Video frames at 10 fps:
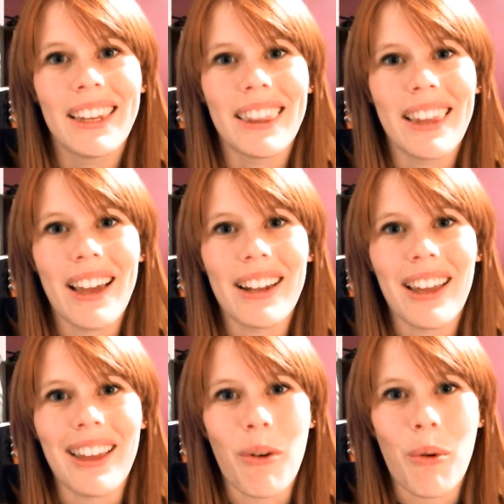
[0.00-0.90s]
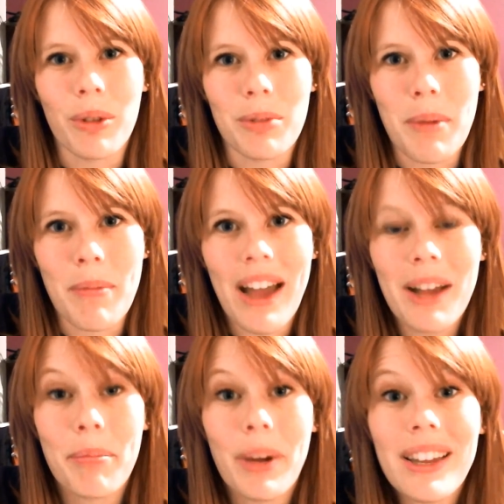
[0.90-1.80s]
That kind of holds me
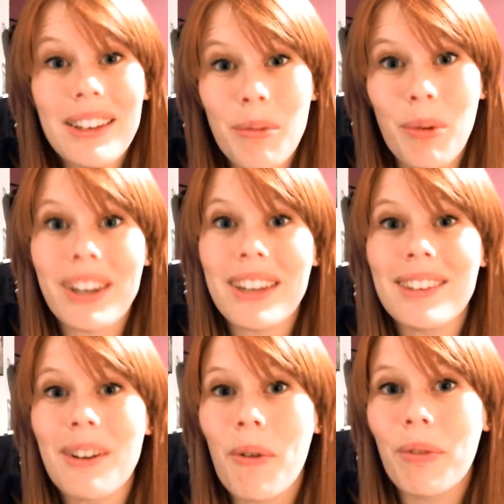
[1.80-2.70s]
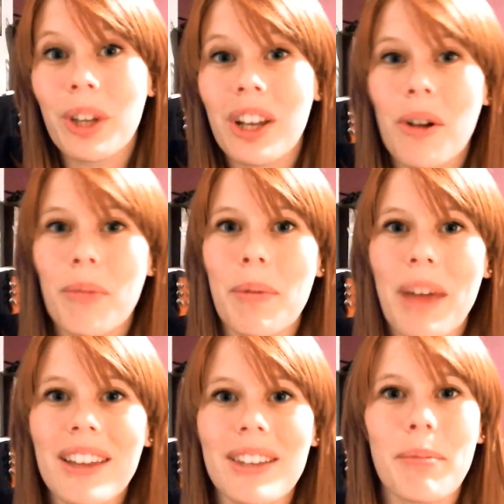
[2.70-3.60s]
back. But what isn't hopefully going to hold me
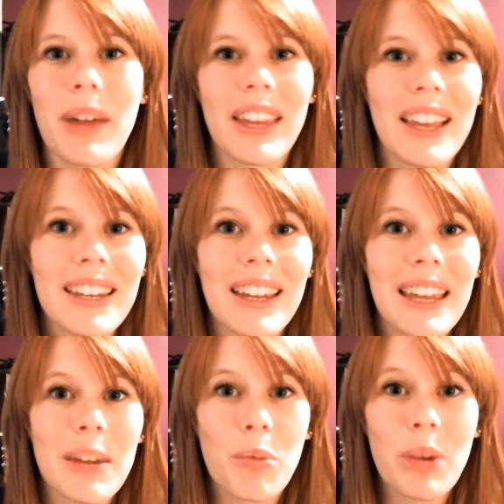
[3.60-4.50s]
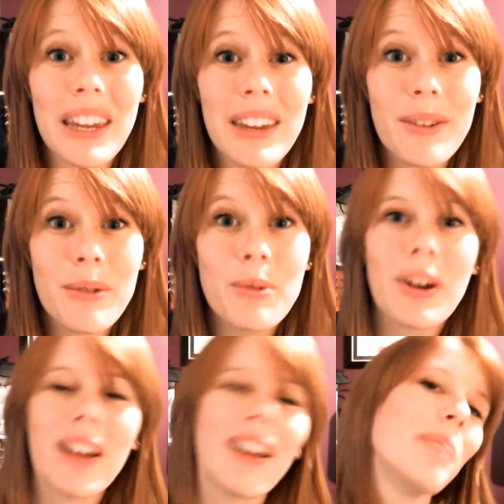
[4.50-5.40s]
back is by getting a Wii
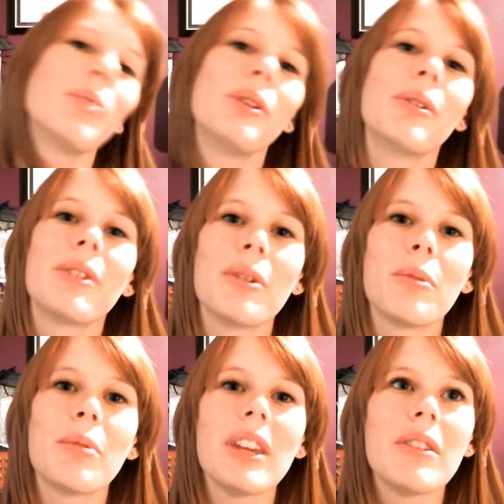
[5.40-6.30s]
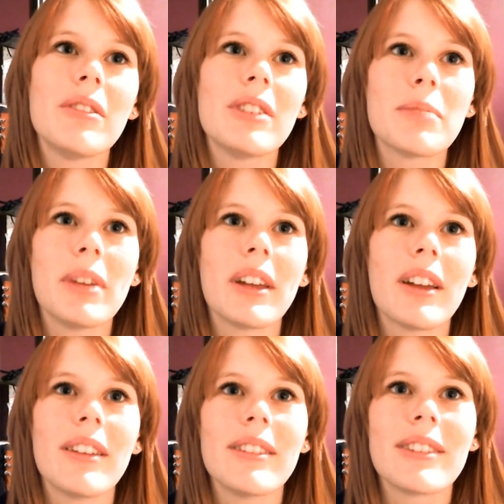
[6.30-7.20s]
U. I pre-ordered a Wii U just
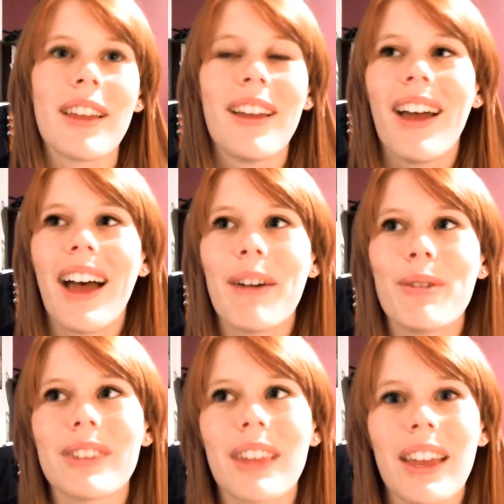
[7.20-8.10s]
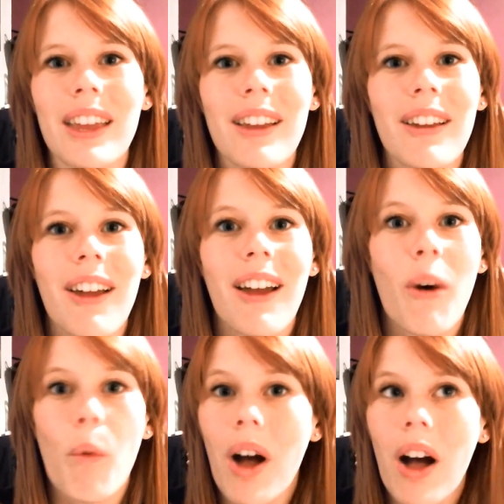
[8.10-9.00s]
because I was like,
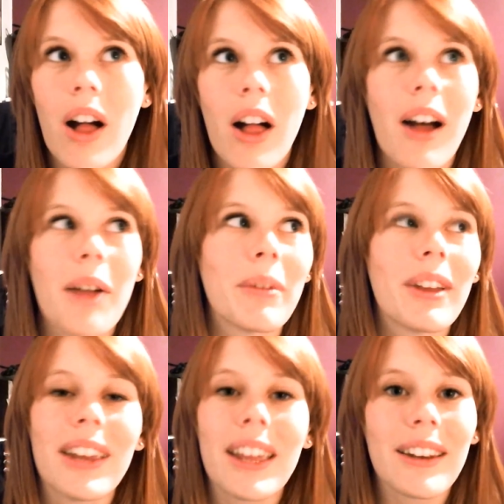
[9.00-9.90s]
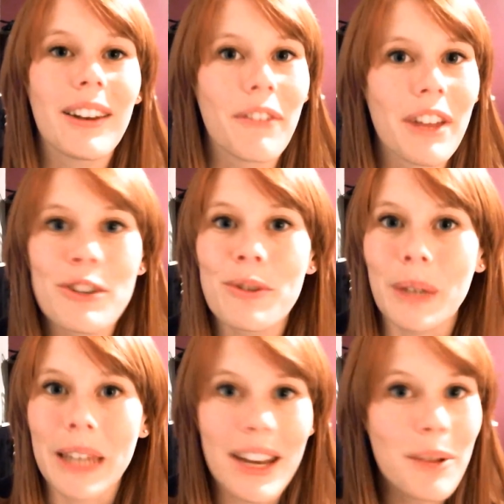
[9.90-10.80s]
well, I'm going to get it
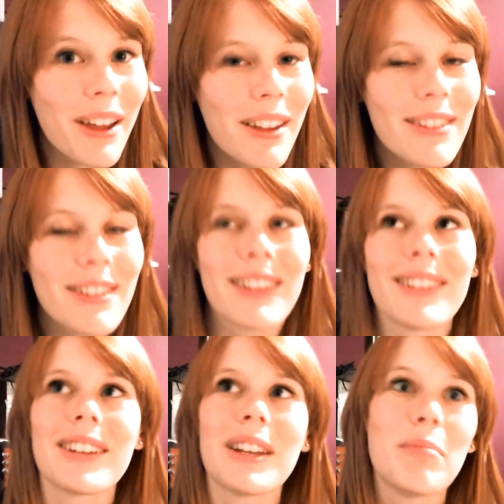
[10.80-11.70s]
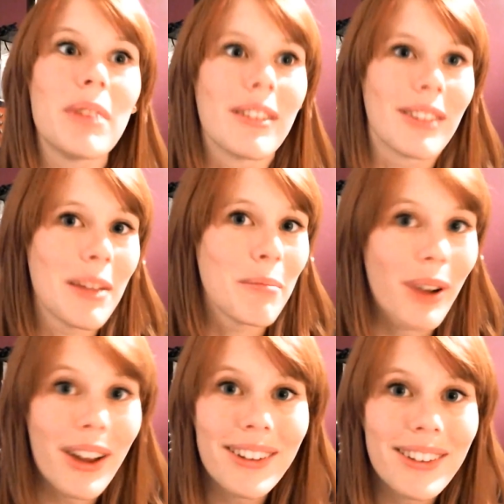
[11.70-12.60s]
eventually anyways, and it's going to be the same
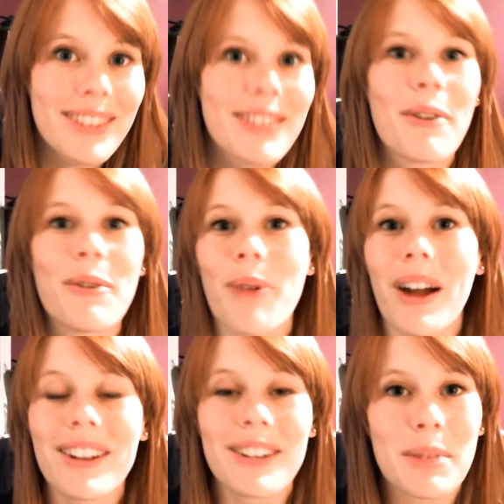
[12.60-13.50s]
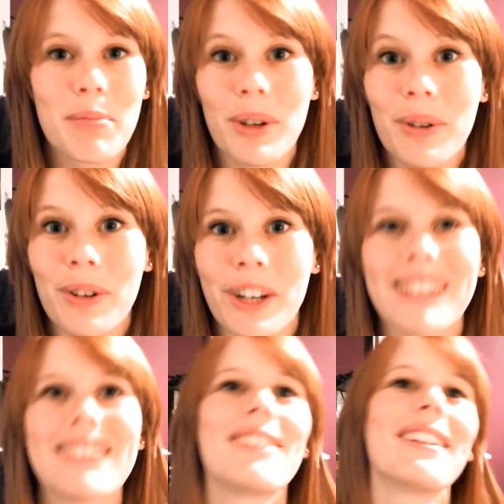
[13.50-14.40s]
price, so why not just pre-order
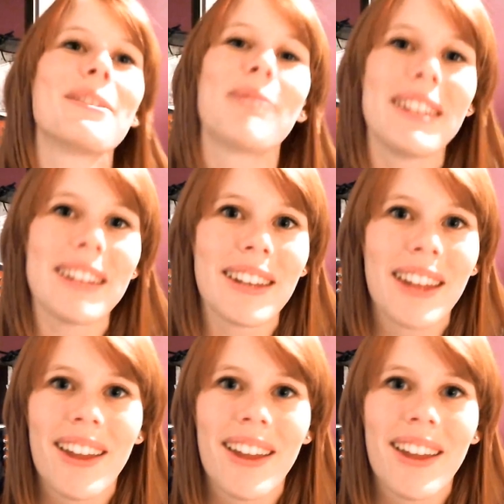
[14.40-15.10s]
it? So that's what I did.